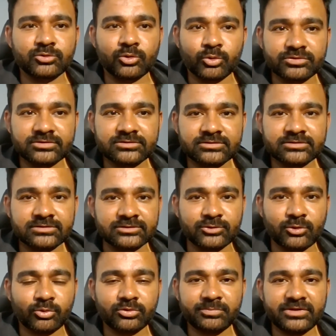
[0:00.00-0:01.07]
don't
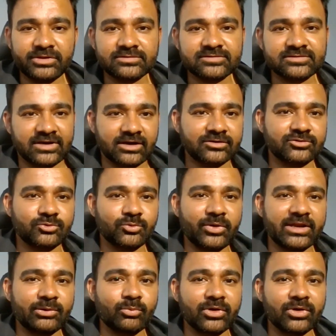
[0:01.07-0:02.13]
don't be stuck to
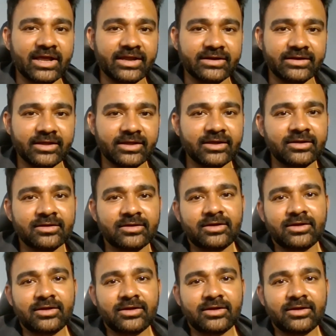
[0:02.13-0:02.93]
any one idea,